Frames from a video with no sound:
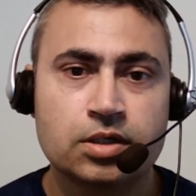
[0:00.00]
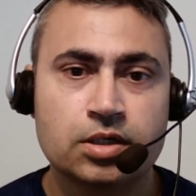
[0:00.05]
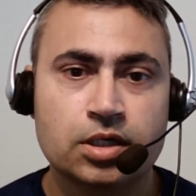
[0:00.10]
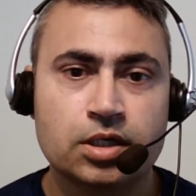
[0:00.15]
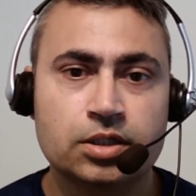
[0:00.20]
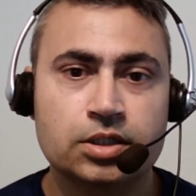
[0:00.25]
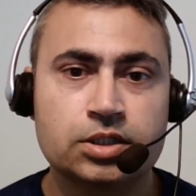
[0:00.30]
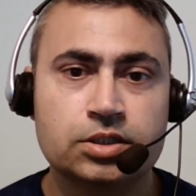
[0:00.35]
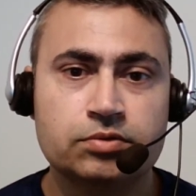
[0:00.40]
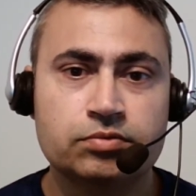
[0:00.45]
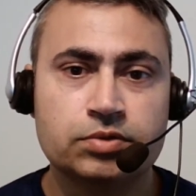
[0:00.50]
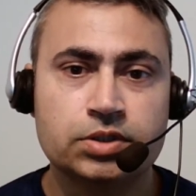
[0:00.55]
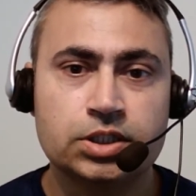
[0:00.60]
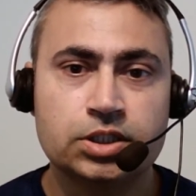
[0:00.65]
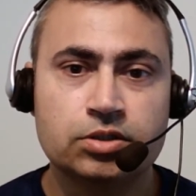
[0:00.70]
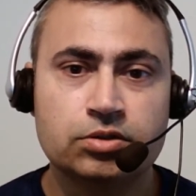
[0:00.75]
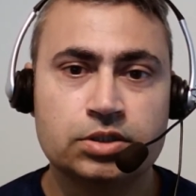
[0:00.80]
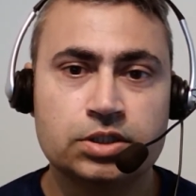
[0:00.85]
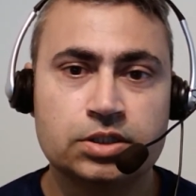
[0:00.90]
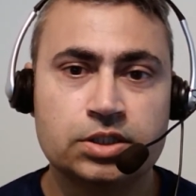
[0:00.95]
and this
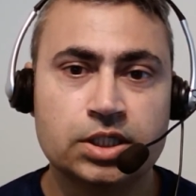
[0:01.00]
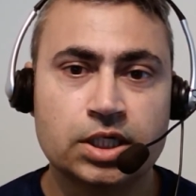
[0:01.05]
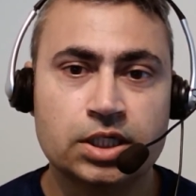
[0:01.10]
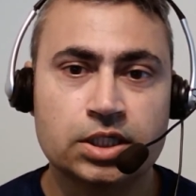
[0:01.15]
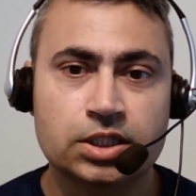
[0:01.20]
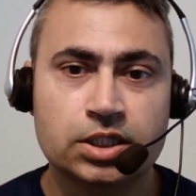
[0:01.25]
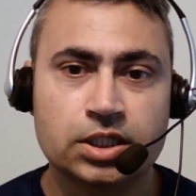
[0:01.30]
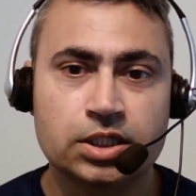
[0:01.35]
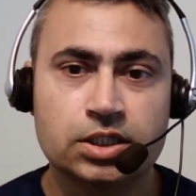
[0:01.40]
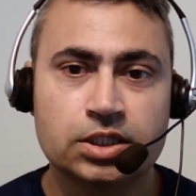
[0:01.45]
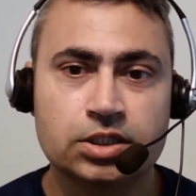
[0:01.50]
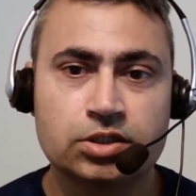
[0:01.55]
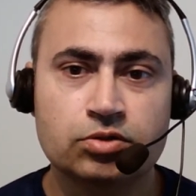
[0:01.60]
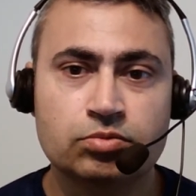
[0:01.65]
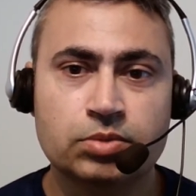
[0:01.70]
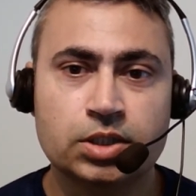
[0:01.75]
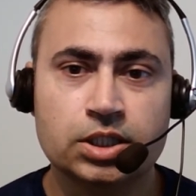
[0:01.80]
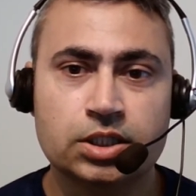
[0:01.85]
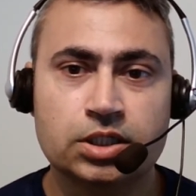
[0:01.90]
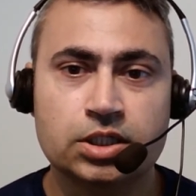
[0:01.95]
video is dedicated to
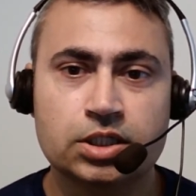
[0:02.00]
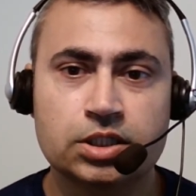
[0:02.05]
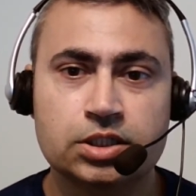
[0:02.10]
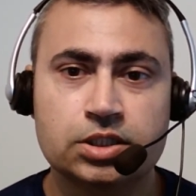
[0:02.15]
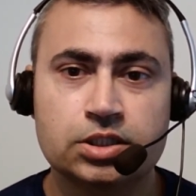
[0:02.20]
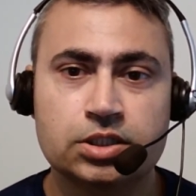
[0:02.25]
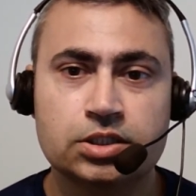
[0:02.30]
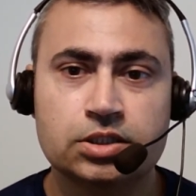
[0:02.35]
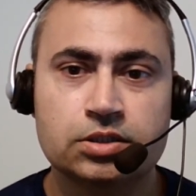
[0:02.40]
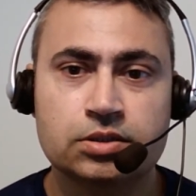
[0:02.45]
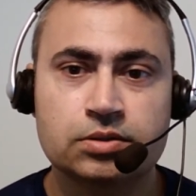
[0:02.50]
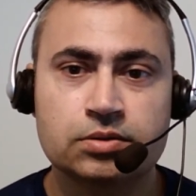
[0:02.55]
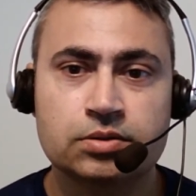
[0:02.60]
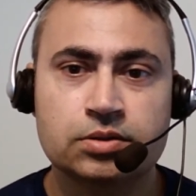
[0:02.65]
my kids